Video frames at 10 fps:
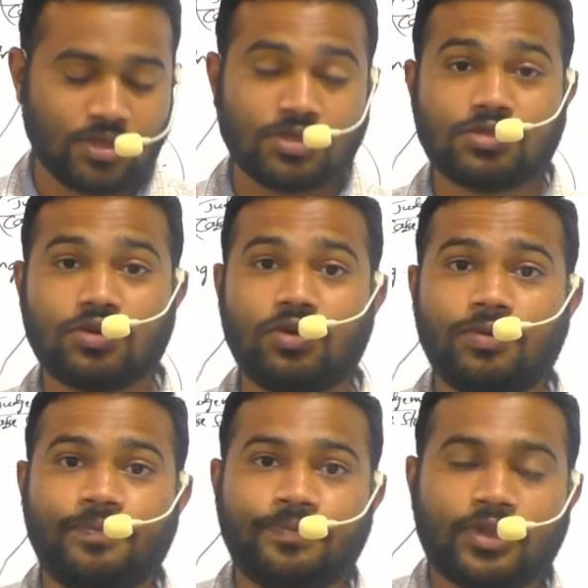
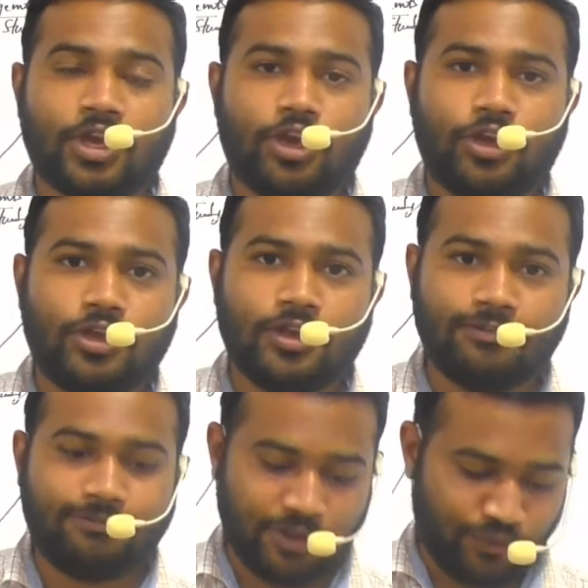So
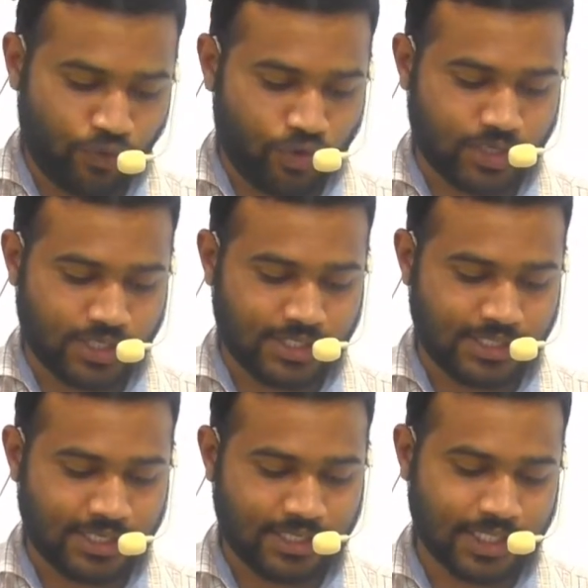if we focus,
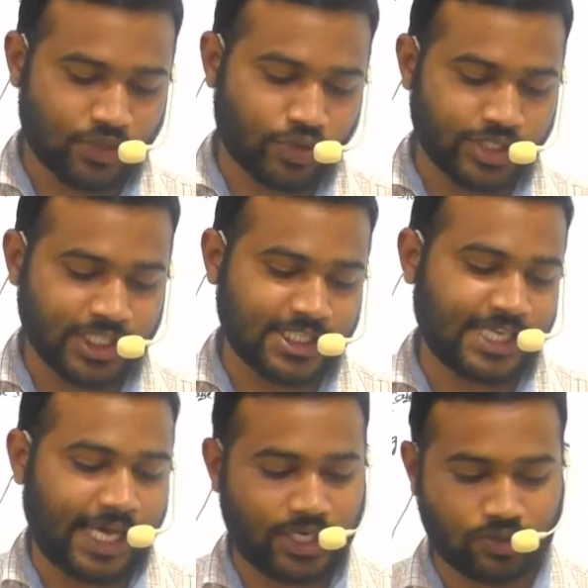the question is
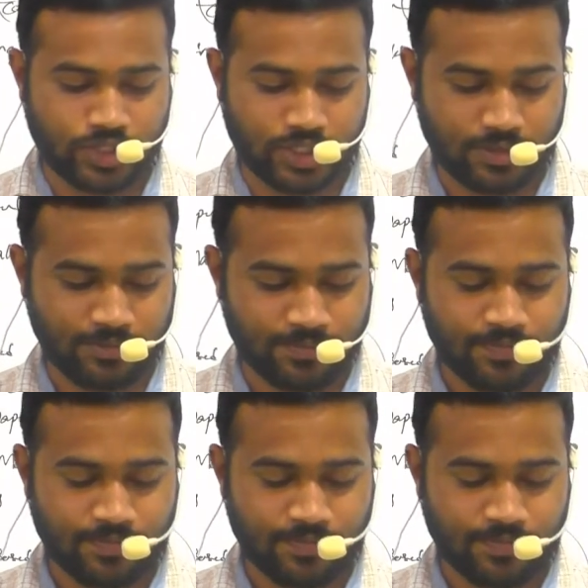direct question,